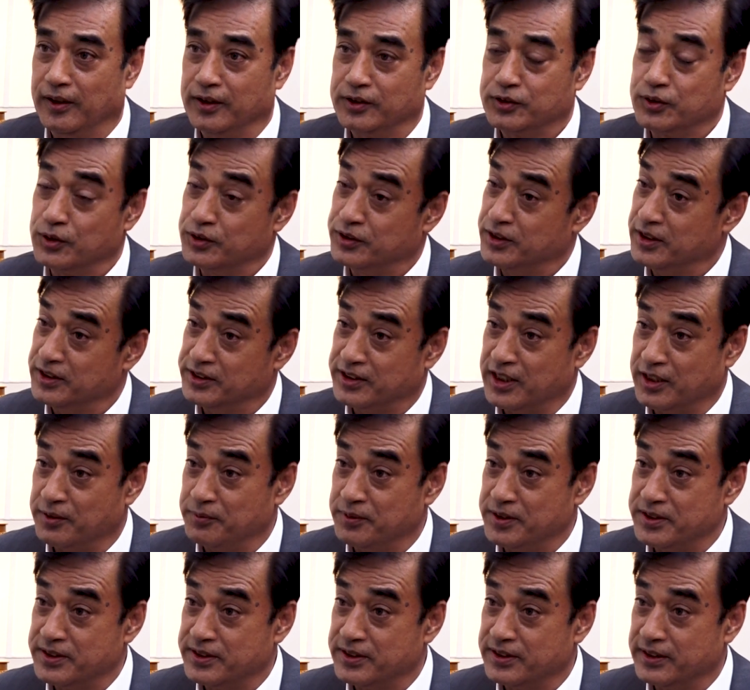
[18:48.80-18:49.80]
social
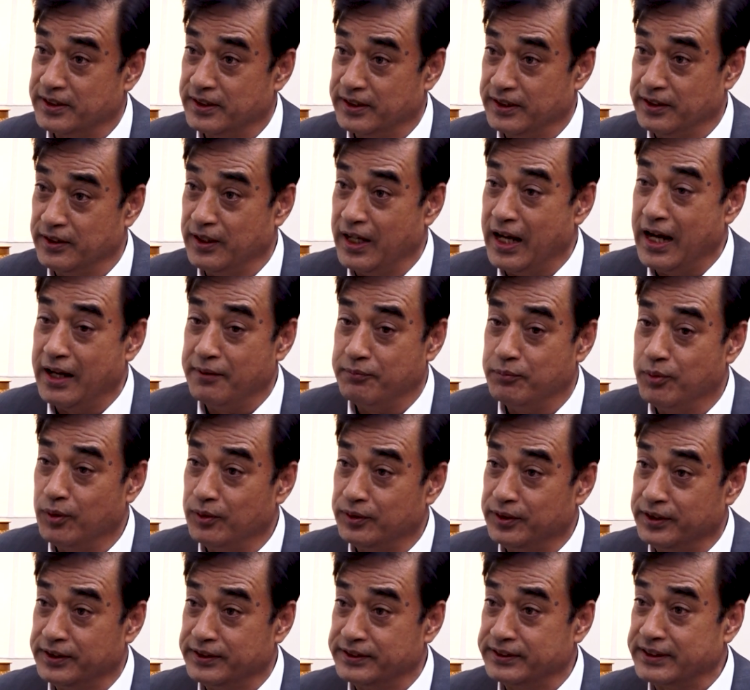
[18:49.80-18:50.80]
service. I
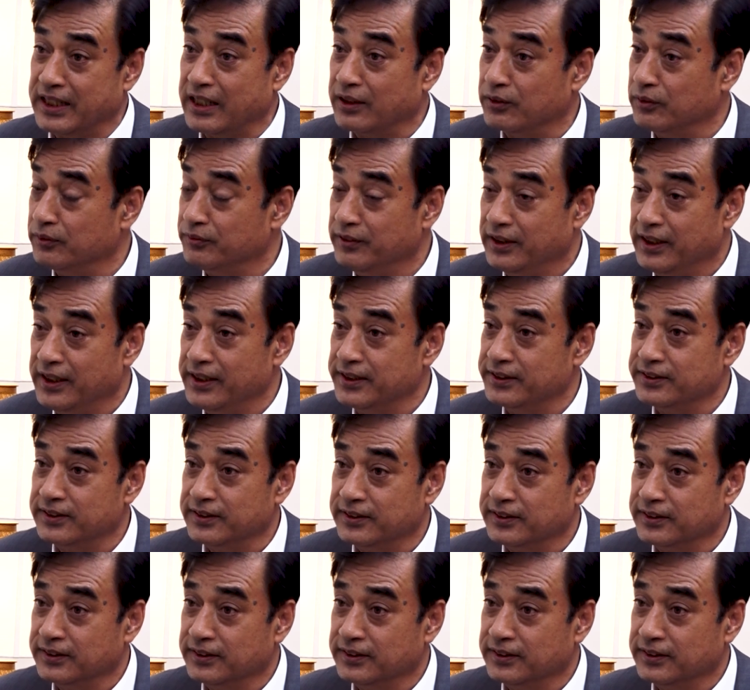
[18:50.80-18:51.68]
born in Sanko village,